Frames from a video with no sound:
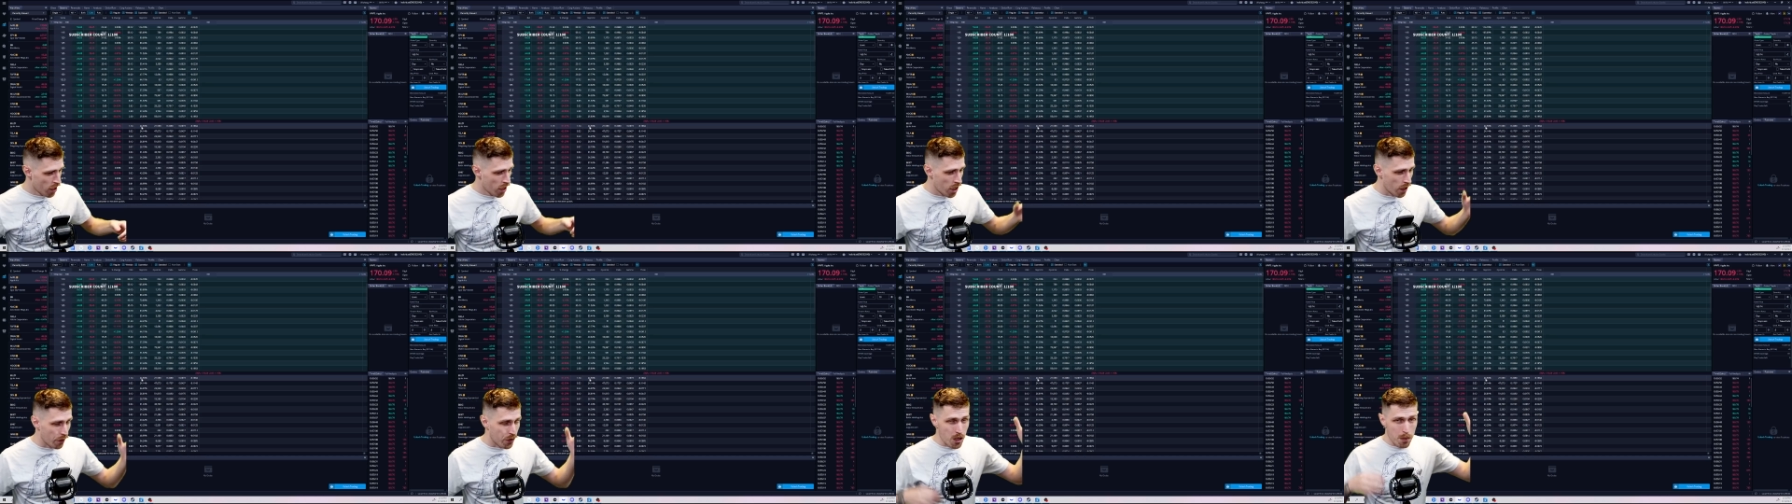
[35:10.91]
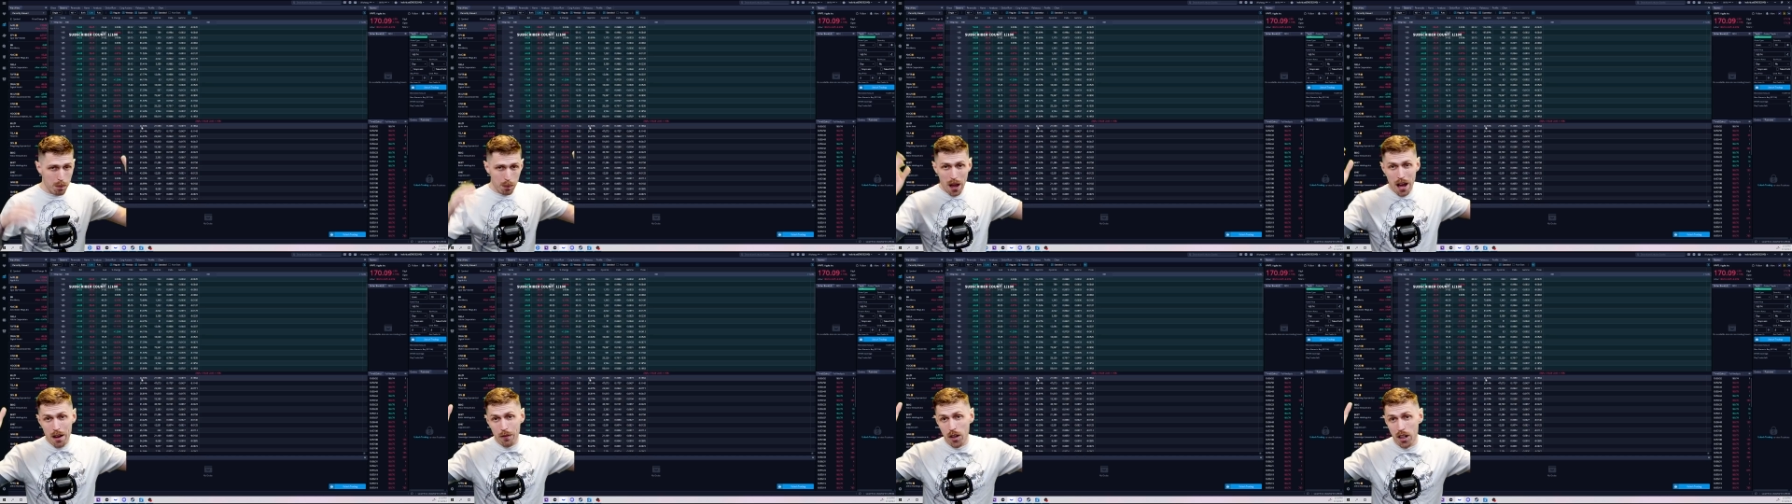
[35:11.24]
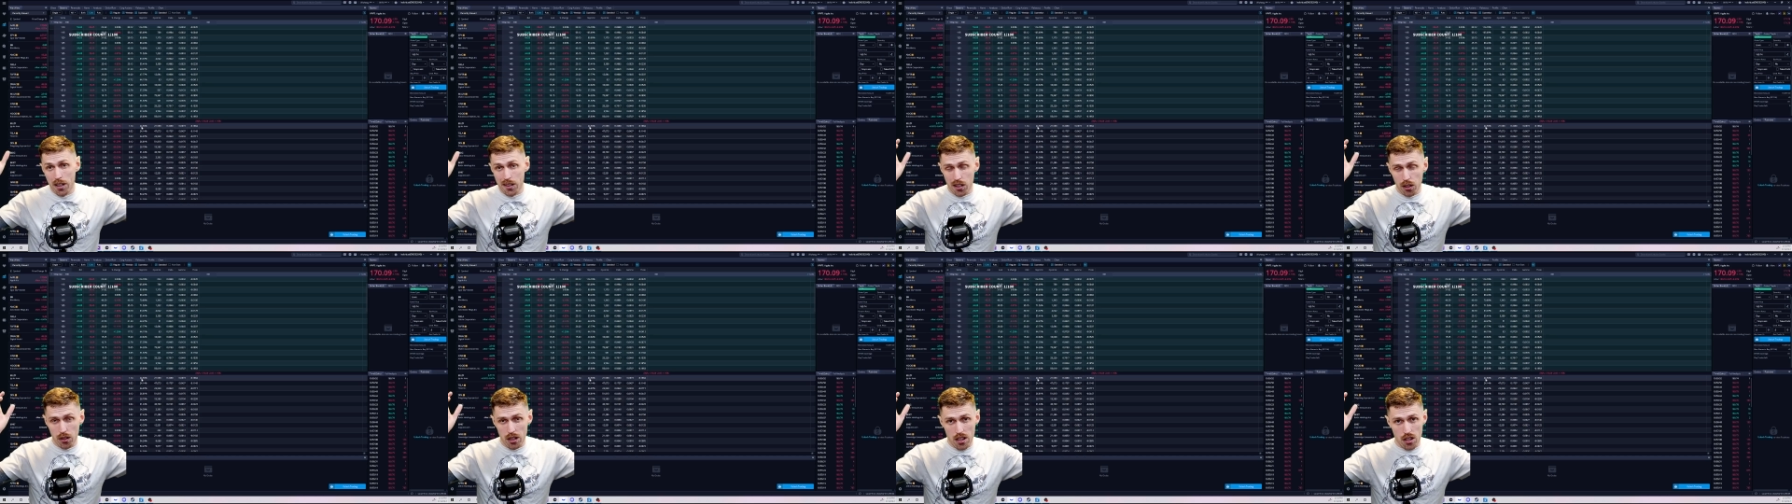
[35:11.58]
If the implied
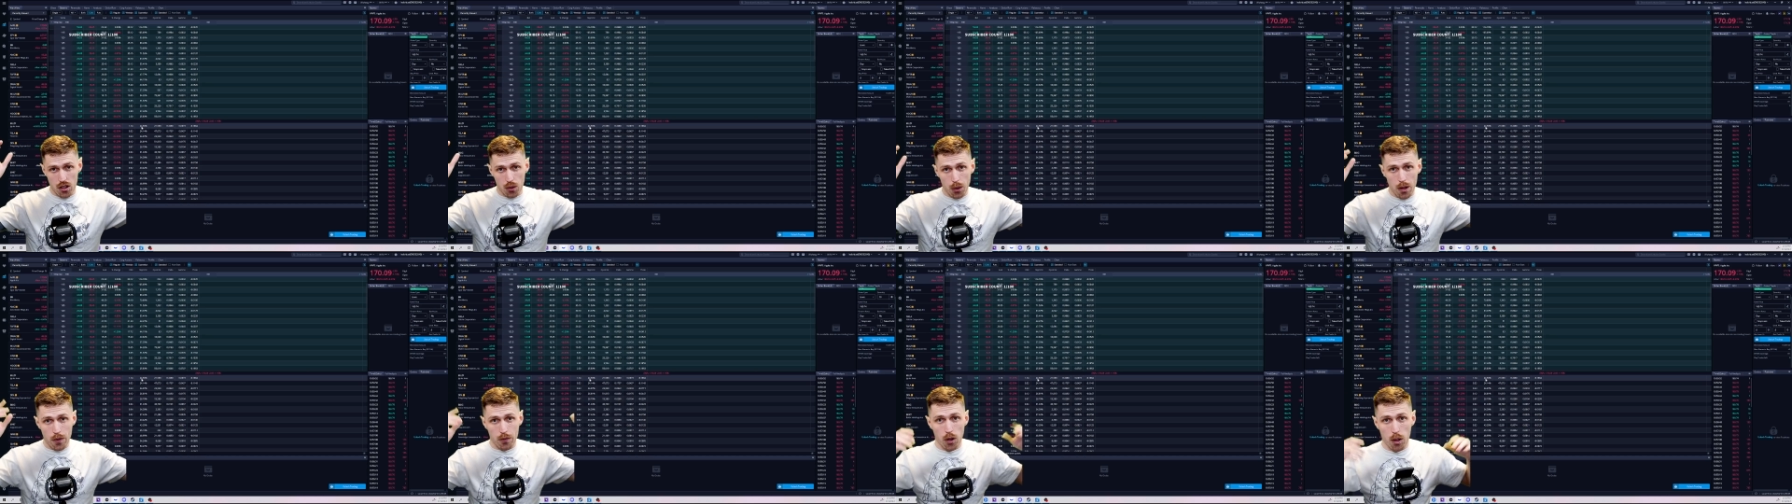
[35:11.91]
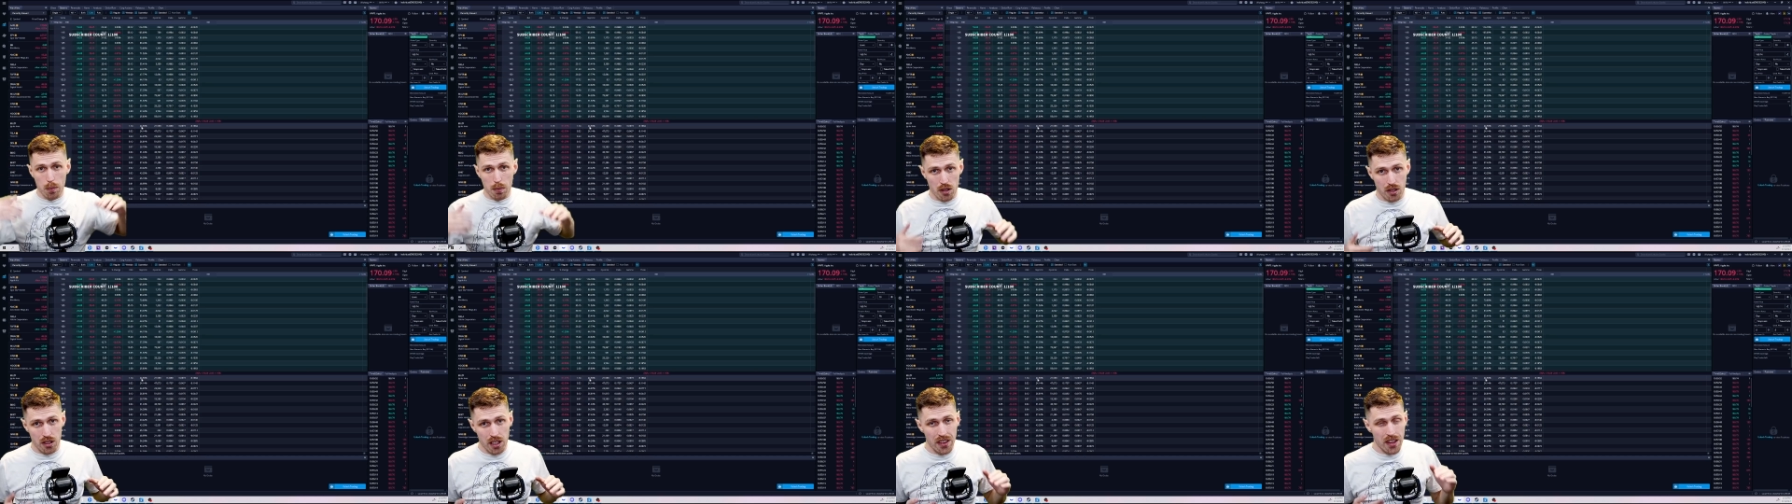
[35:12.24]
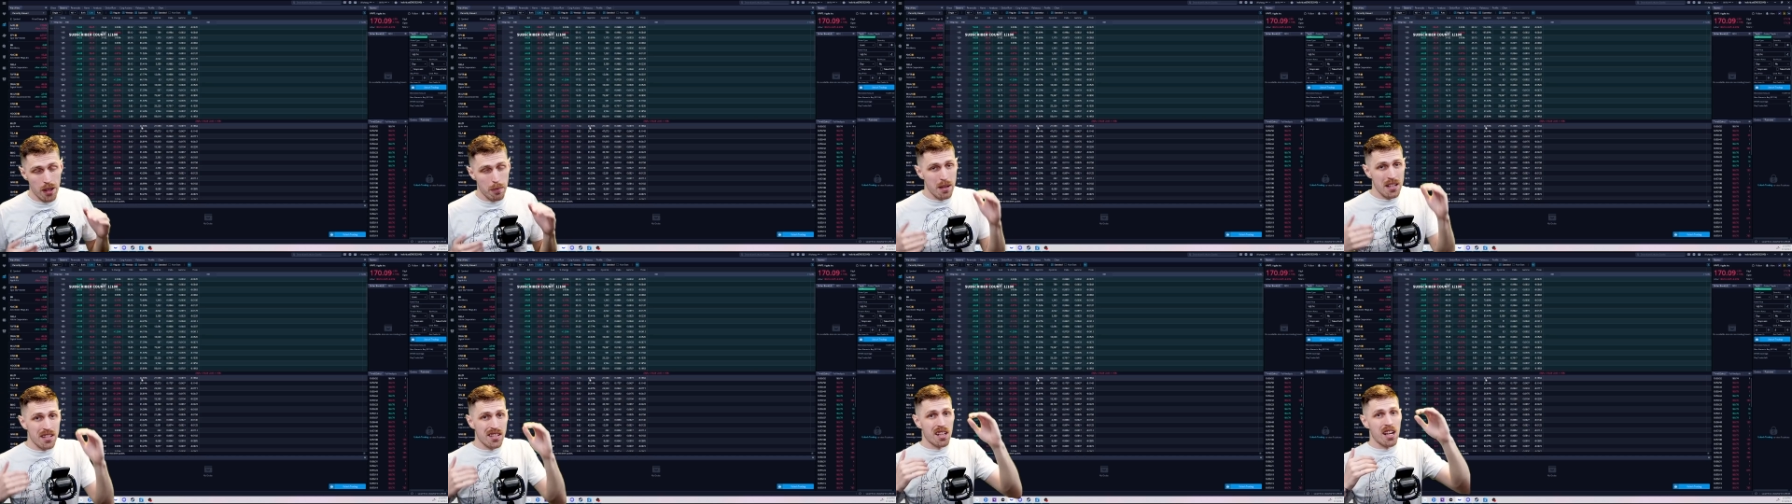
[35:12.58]
volatility is 24%,
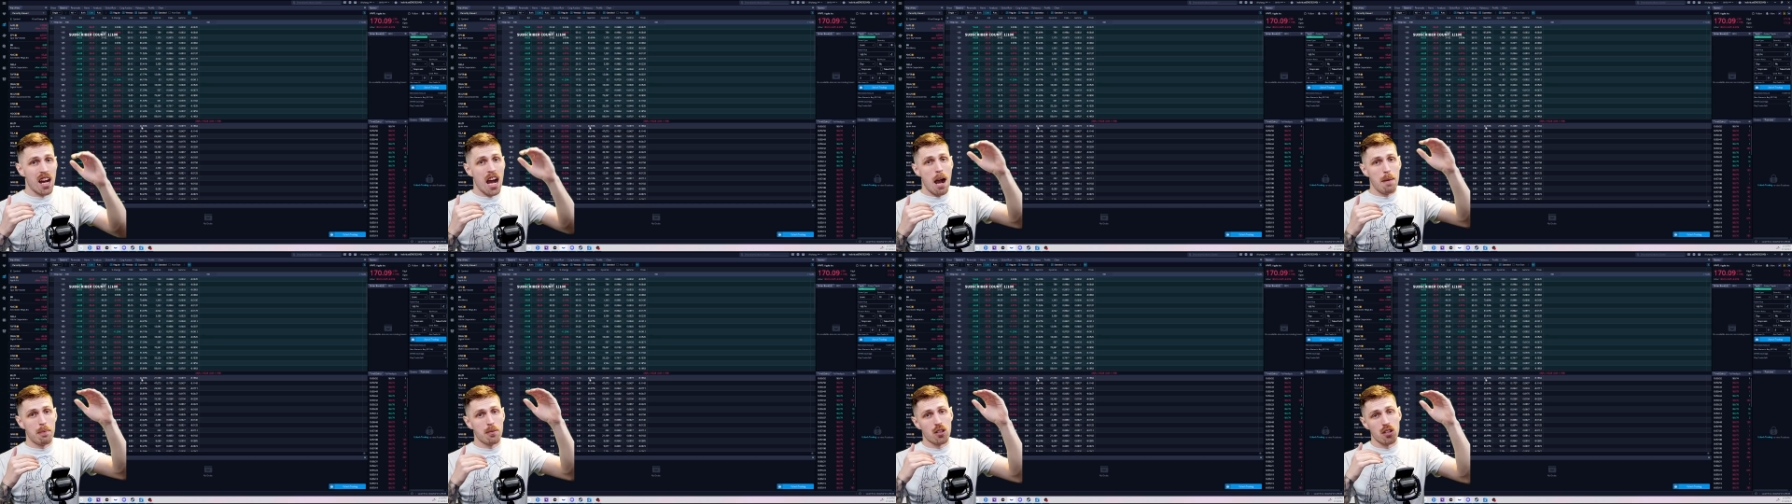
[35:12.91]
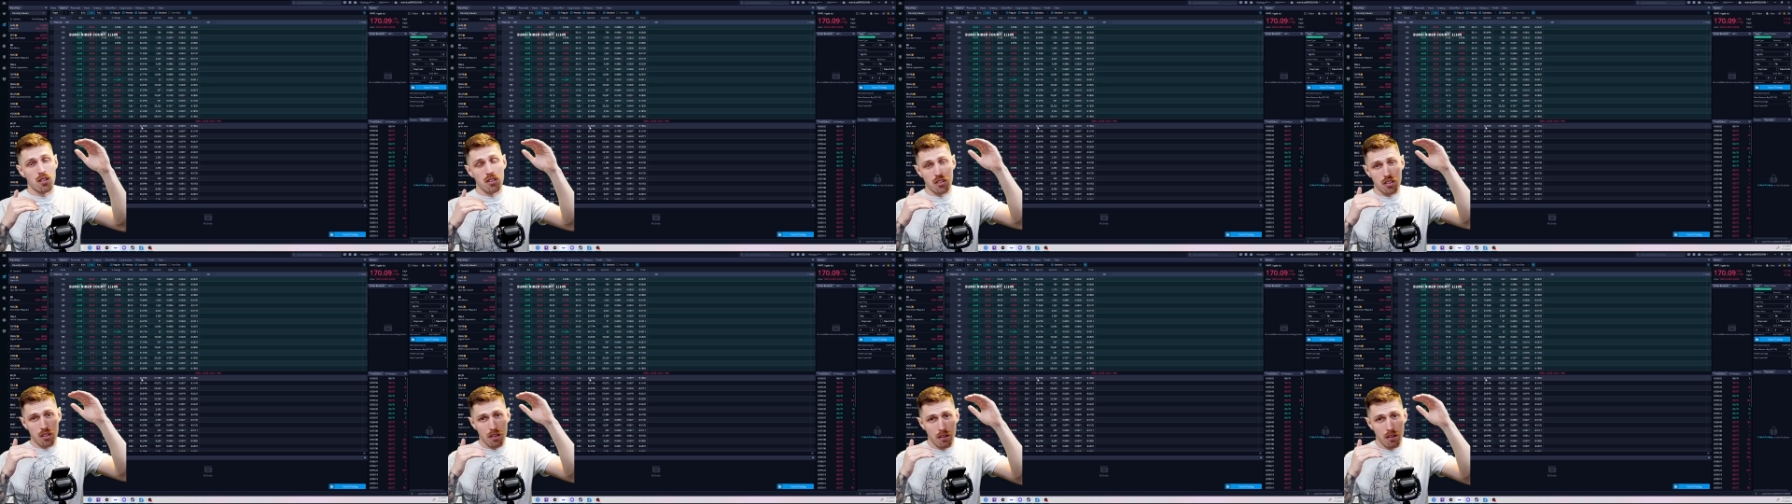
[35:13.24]
that means that options